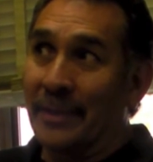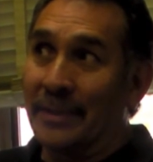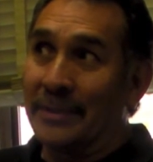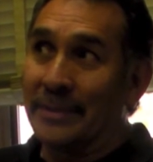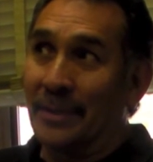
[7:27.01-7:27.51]

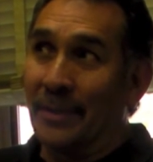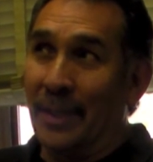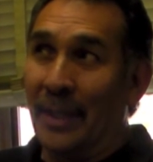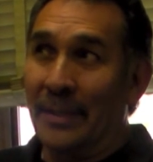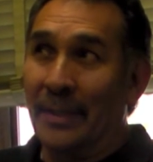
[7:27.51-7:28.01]
So
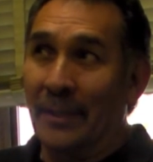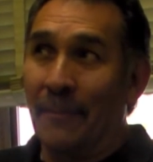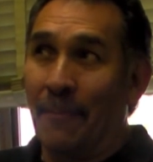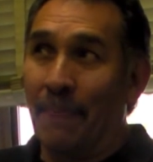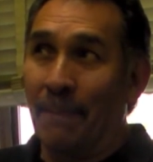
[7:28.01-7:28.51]
I think
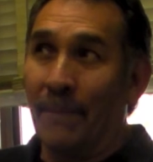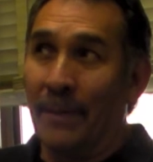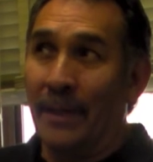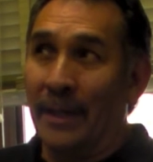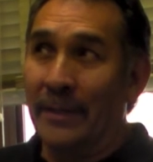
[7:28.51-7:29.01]

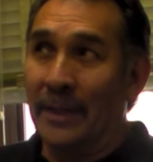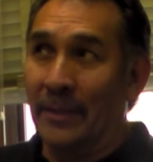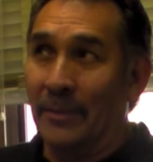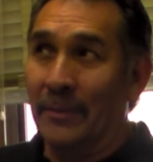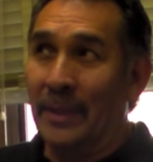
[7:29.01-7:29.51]

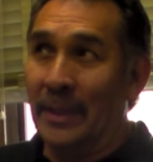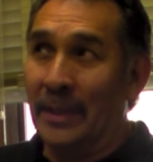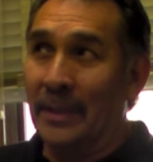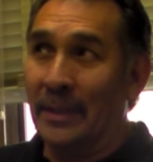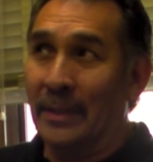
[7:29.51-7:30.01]
it would be,